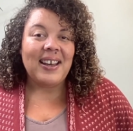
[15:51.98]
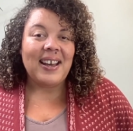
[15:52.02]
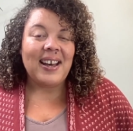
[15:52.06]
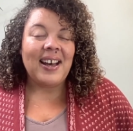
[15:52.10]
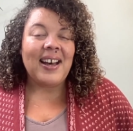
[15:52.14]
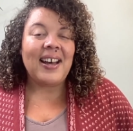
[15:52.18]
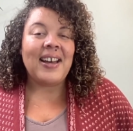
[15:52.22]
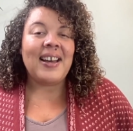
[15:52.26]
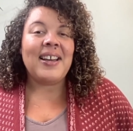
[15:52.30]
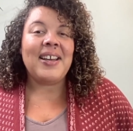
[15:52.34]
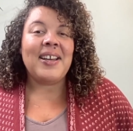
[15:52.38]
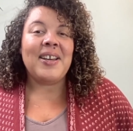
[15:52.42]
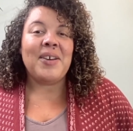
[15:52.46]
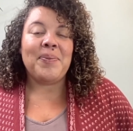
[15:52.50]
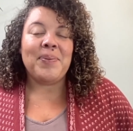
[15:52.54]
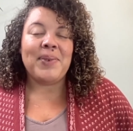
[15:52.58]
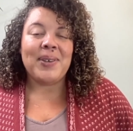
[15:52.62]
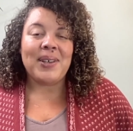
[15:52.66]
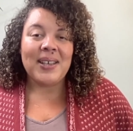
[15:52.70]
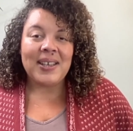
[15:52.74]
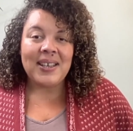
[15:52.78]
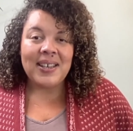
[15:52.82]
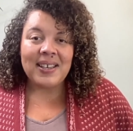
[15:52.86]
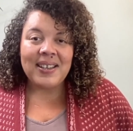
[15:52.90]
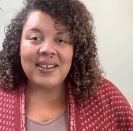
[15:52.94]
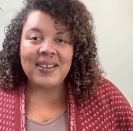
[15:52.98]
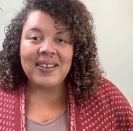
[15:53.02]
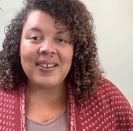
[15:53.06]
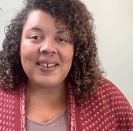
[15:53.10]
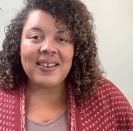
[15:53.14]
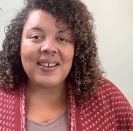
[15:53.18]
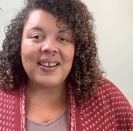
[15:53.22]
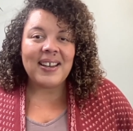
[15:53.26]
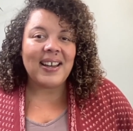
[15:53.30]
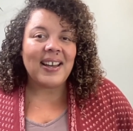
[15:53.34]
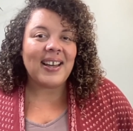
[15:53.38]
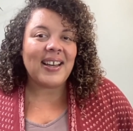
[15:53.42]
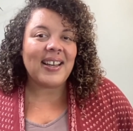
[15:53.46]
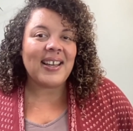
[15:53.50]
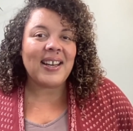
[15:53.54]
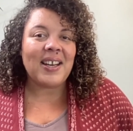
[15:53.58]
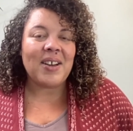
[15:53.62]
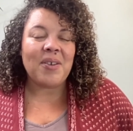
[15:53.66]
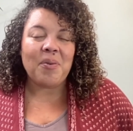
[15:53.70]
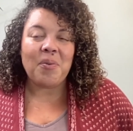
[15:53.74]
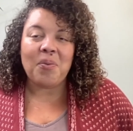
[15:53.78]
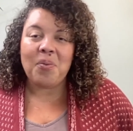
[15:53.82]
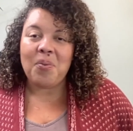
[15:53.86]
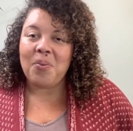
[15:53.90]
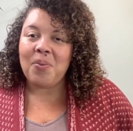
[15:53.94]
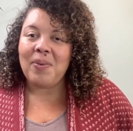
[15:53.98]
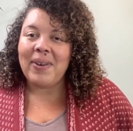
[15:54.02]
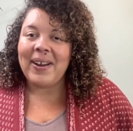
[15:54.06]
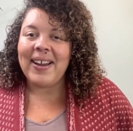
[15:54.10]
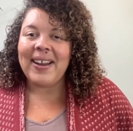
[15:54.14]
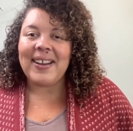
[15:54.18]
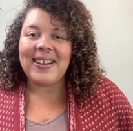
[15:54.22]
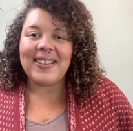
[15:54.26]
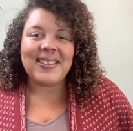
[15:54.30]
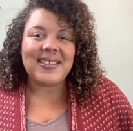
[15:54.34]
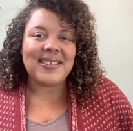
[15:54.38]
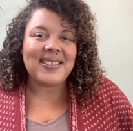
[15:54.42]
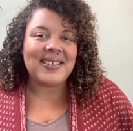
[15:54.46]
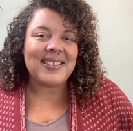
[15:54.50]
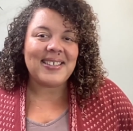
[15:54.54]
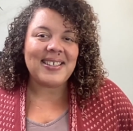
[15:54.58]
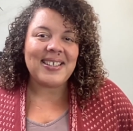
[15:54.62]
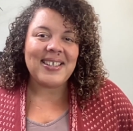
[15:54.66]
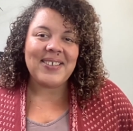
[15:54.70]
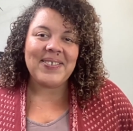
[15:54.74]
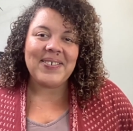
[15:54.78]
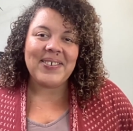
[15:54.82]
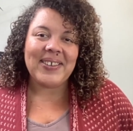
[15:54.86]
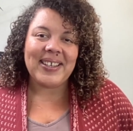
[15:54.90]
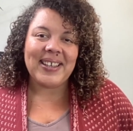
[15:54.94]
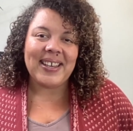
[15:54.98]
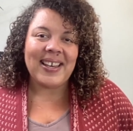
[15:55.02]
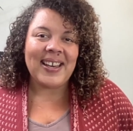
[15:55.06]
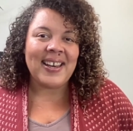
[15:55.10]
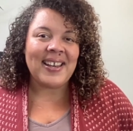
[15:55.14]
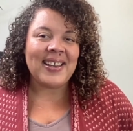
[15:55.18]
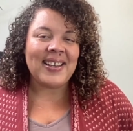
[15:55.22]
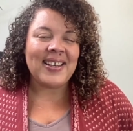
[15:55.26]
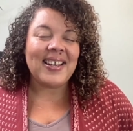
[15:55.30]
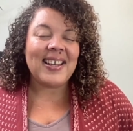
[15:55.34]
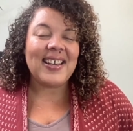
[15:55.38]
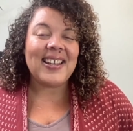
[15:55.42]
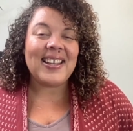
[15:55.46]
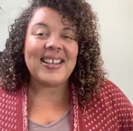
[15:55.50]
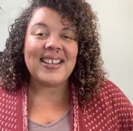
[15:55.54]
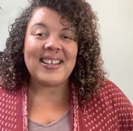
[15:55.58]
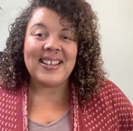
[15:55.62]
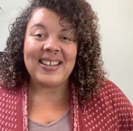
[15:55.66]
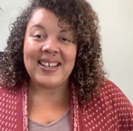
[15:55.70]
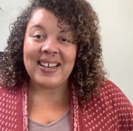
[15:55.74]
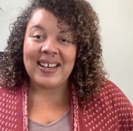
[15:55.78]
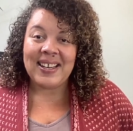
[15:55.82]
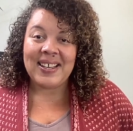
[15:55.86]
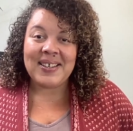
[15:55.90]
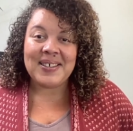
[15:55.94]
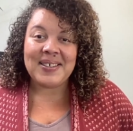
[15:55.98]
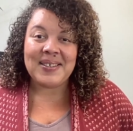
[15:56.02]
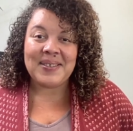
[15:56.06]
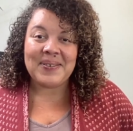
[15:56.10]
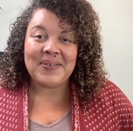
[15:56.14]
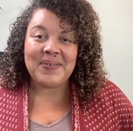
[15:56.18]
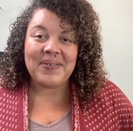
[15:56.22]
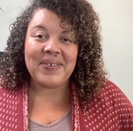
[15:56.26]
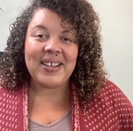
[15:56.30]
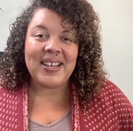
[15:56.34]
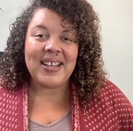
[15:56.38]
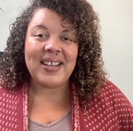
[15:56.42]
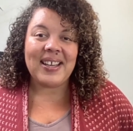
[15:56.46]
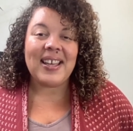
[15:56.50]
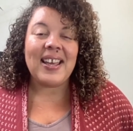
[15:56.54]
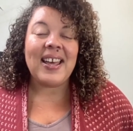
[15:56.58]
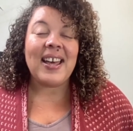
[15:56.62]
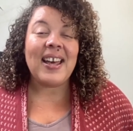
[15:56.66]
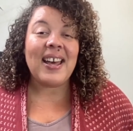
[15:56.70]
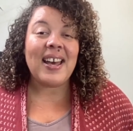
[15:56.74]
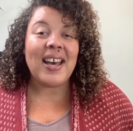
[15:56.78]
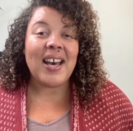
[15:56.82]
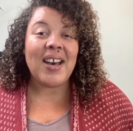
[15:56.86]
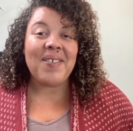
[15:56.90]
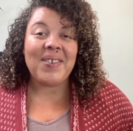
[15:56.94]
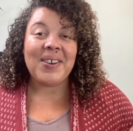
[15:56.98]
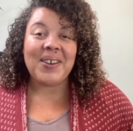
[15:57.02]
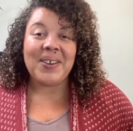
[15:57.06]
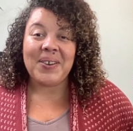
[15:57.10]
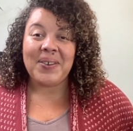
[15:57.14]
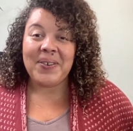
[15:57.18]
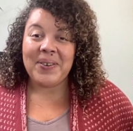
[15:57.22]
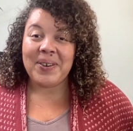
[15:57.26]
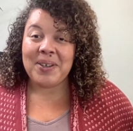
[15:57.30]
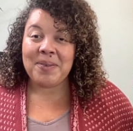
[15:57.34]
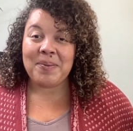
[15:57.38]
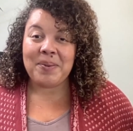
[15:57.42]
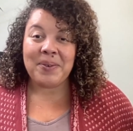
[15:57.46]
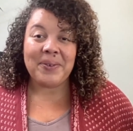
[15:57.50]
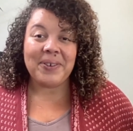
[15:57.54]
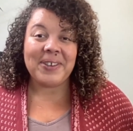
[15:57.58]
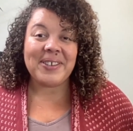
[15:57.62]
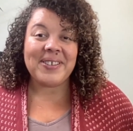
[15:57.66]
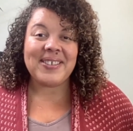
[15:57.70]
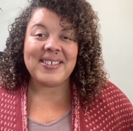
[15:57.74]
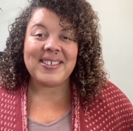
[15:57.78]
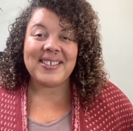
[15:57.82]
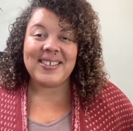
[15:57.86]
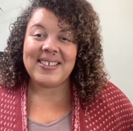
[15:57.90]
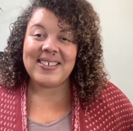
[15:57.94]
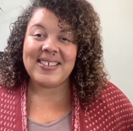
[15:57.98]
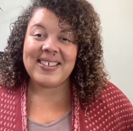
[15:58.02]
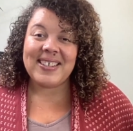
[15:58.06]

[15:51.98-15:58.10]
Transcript: I am here. I cannot wait to see you again next week. Have an incredible rest of your